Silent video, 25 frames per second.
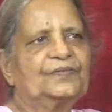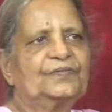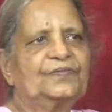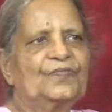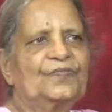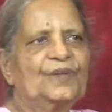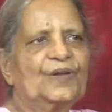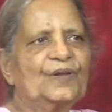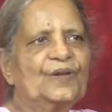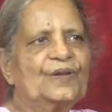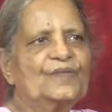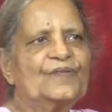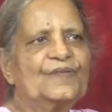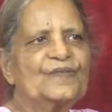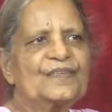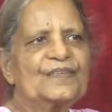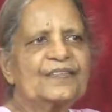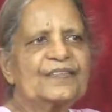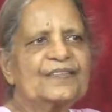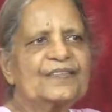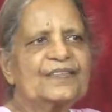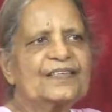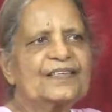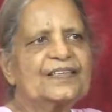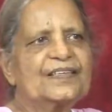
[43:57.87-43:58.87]
We
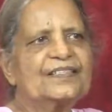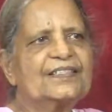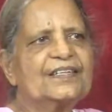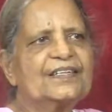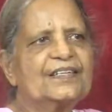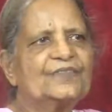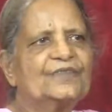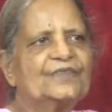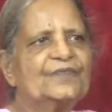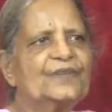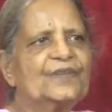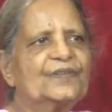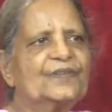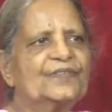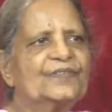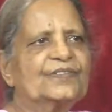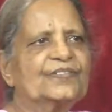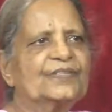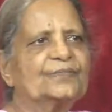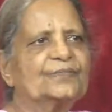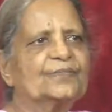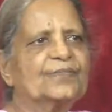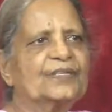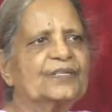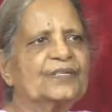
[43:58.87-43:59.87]
always say that when
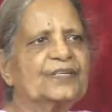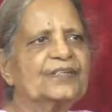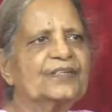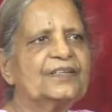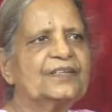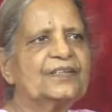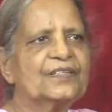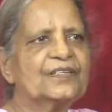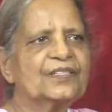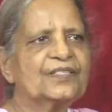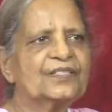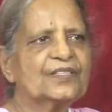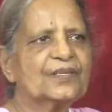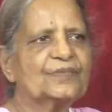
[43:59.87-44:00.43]
somebody does